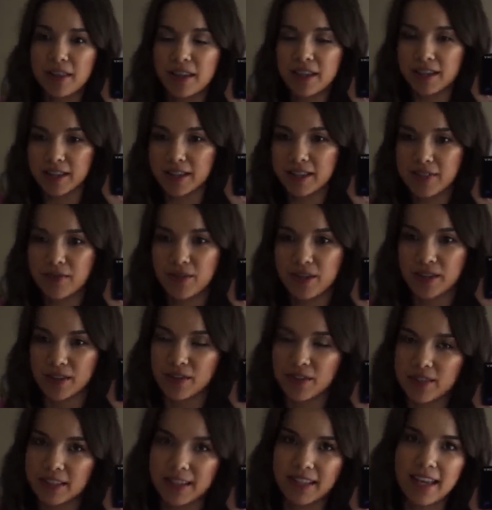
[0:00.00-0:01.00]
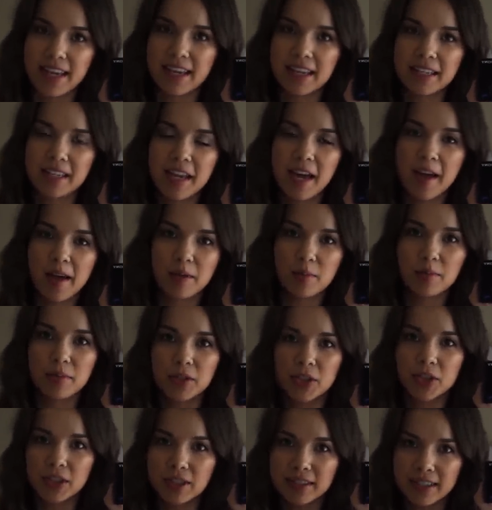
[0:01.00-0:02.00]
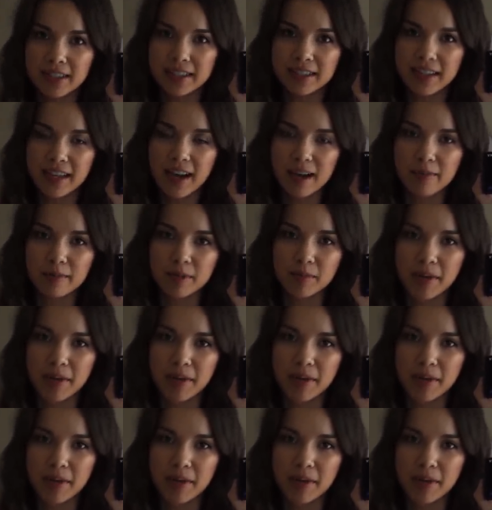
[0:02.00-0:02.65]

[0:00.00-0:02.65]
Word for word: This feels like 10 bajillion times